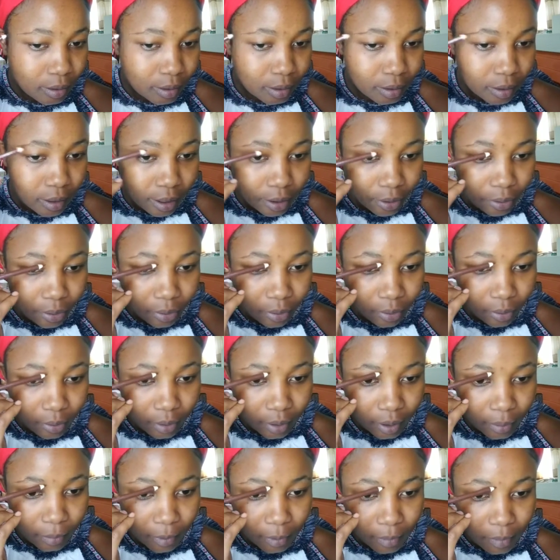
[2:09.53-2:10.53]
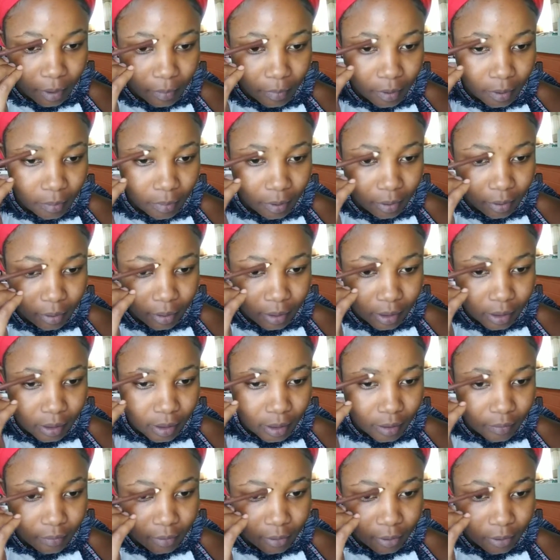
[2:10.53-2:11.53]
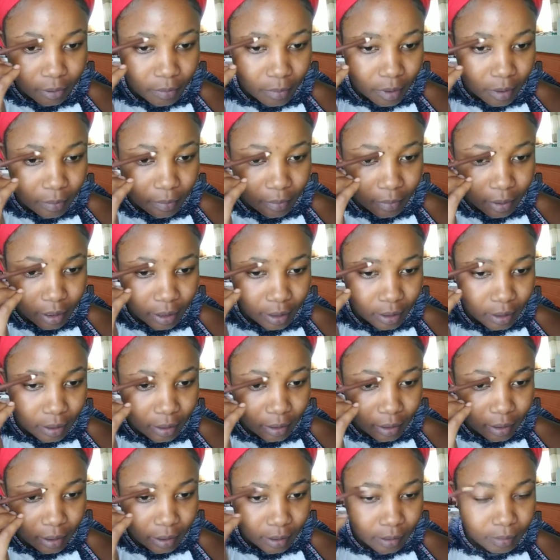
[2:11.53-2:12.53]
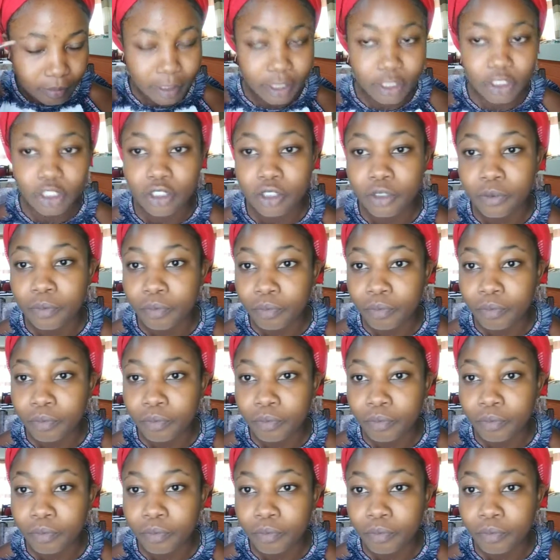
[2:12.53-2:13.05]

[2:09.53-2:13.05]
I don't know why. Probably because I've not been practicing as much.